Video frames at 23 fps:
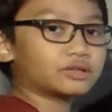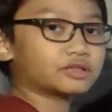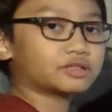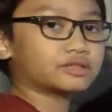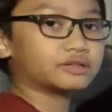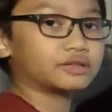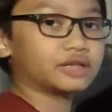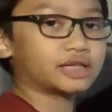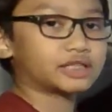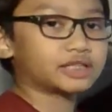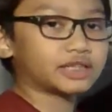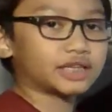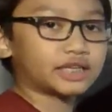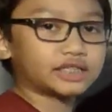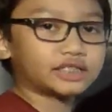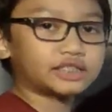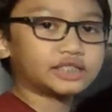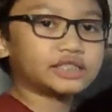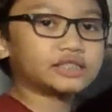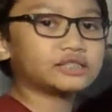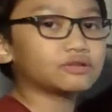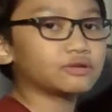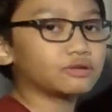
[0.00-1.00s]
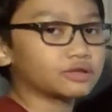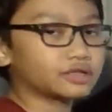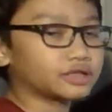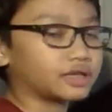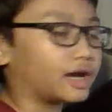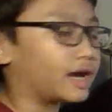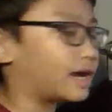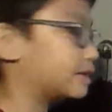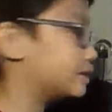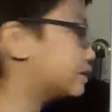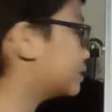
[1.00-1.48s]
So that's like a detour
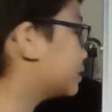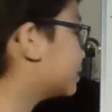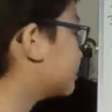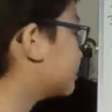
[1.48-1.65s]
sign.